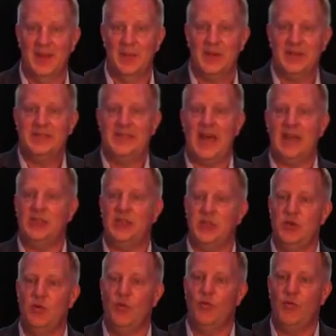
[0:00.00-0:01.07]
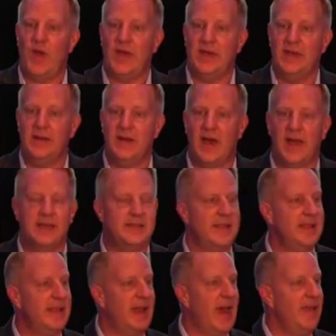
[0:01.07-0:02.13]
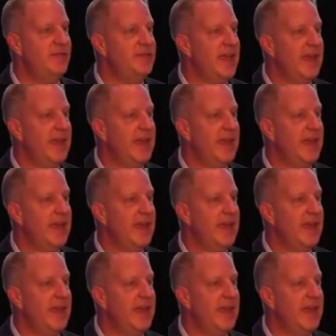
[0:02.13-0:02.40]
Because that's you recognizing that I've